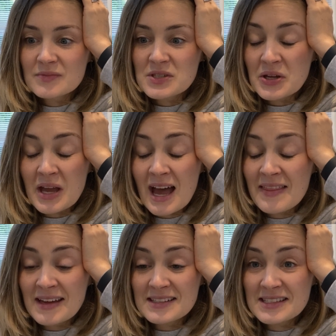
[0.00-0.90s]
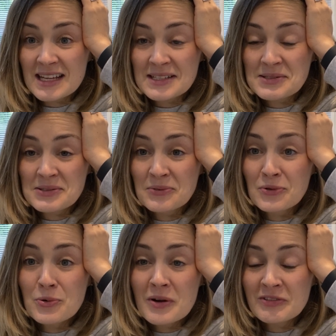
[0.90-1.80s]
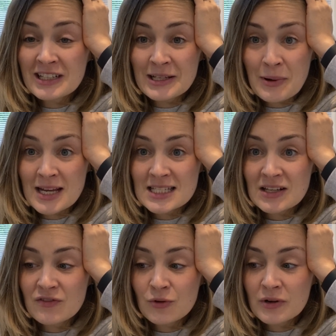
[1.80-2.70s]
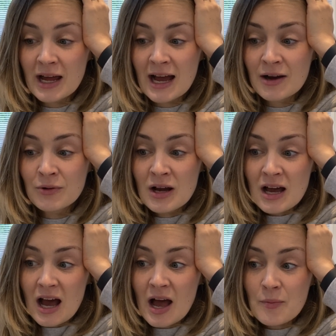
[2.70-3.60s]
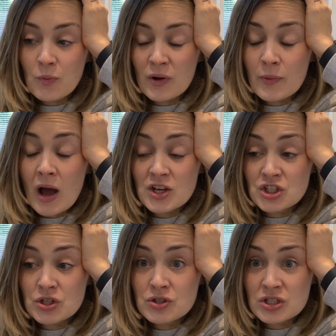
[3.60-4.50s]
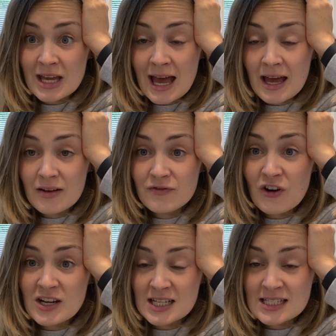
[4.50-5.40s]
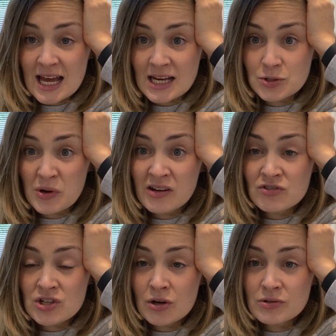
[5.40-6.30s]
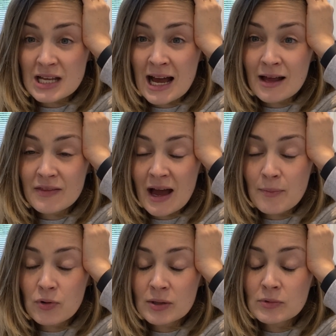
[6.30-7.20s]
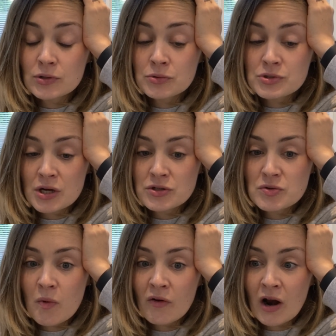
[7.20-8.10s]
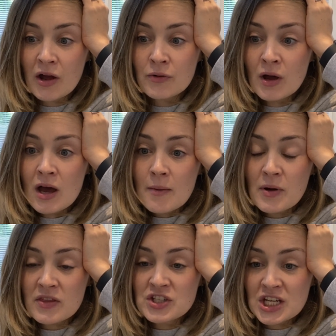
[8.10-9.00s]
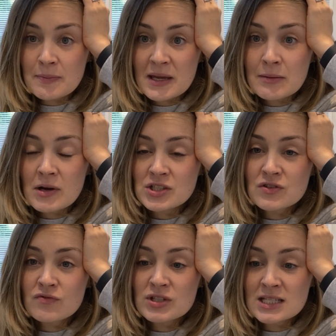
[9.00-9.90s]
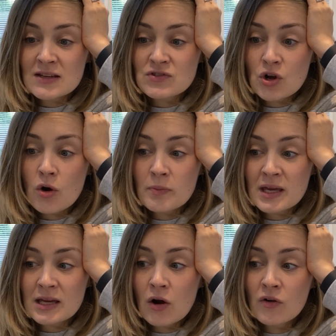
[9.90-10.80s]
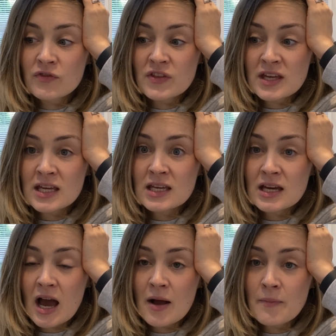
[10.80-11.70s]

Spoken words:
That's sort of all we're really waiting for now. We were due to get Freddie's x-ray results at that appointment also tomorrow, but the GP must have received a copy of the